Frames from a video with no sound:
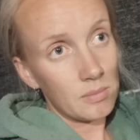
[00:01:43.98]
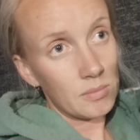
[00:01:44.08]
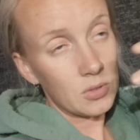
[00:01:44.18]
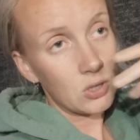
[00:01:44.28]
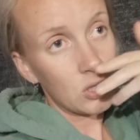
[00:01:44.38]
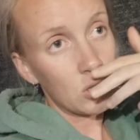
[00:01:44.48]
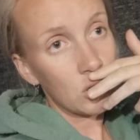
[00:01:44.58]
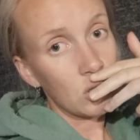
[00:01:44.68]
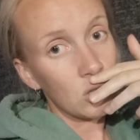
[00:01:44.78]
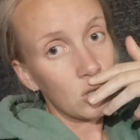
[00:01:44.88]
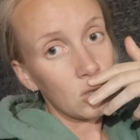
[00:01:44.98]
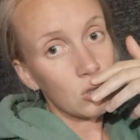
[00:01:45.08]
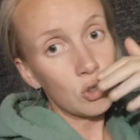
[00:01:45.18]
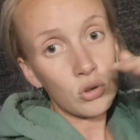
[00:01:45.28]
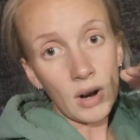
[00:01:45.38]
So
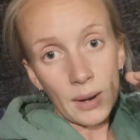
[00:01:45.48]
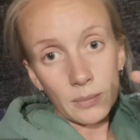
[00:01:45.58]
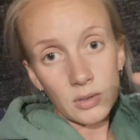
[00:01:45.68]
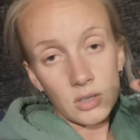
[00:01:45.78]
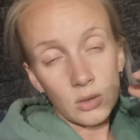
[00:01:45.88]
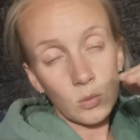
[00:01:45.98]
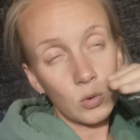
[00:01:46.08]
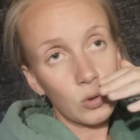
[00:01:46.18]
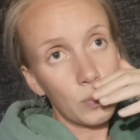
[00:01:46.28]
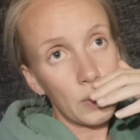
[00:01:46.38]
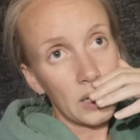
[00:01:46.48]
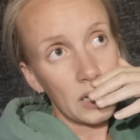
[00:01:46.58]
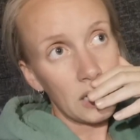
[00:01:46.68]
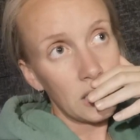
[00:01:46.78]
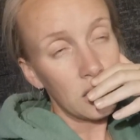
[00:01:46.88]
trapped would
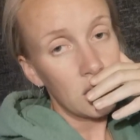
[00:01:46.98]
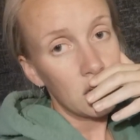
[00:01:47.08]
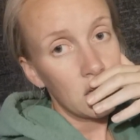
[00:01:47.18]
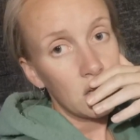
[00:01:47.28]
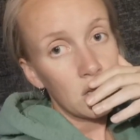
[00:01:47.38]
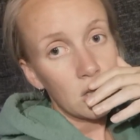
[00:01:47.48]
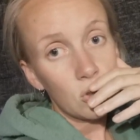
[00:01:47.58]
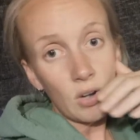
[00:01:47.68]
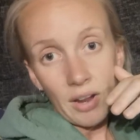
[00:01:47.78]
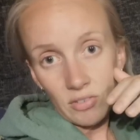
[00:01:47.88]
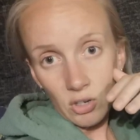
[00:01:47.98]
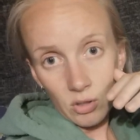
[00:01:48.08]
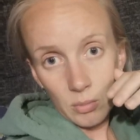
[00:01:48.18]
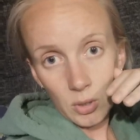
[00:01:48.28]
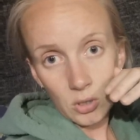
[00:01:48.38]
be driving on
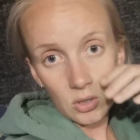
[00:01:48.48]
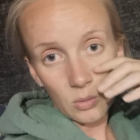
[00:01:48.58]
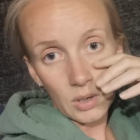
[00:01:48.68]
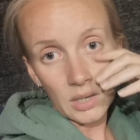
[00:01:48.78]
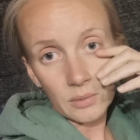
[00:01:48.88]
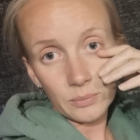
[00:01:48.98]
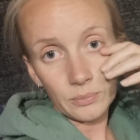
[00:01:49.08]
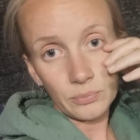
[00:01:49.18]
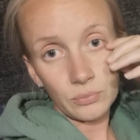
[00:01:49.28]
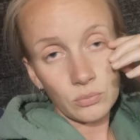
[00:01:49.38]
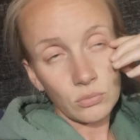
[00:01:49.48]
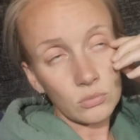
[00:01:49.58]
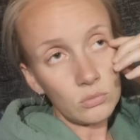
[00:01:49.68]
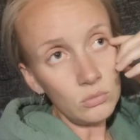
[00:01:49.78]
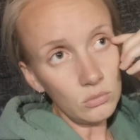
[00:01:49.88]
the motorway
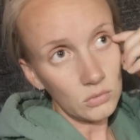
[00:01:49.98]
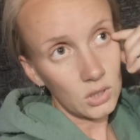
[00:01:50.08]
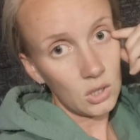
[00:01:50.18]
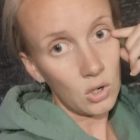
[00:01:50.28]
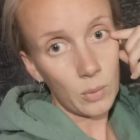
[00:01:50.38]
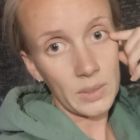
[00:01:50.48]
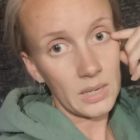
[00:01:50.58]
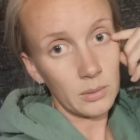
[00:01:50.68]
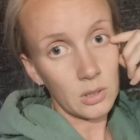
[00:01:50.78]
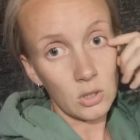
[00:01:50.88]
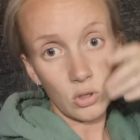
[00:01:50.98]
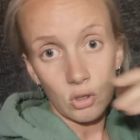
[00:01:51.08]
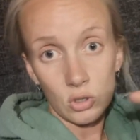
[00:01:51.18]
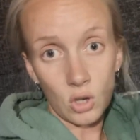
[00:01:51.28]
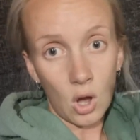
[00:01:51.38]
and not being able to just
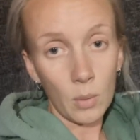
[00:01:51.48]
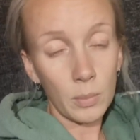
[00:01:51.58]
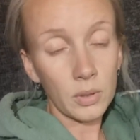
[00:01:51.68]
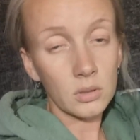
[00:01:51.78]
stop.